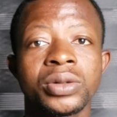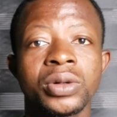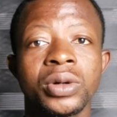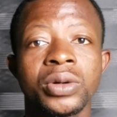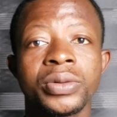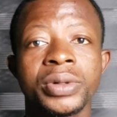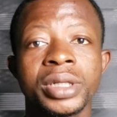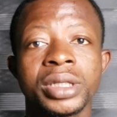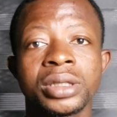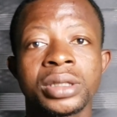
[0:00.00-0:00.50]

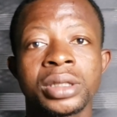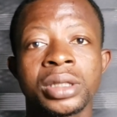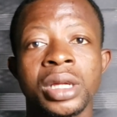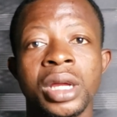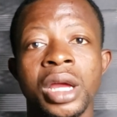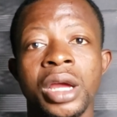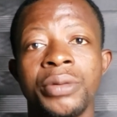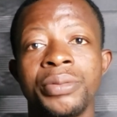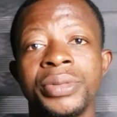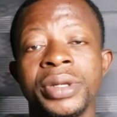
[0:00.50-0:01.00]
always
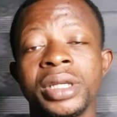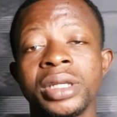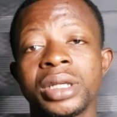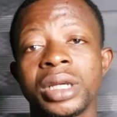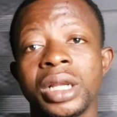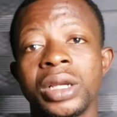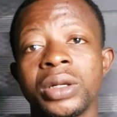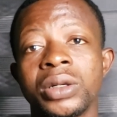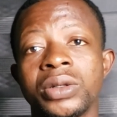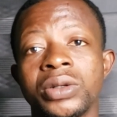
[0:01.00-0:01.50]
bring
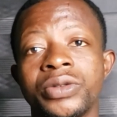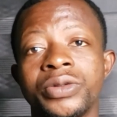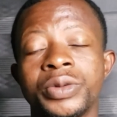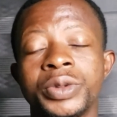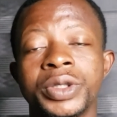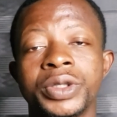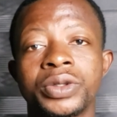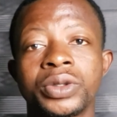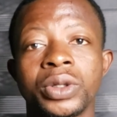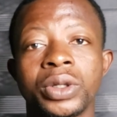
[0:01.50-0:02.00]
a lot of
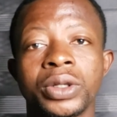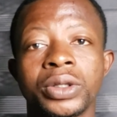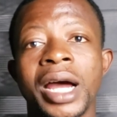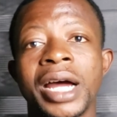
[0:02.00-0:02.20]
results.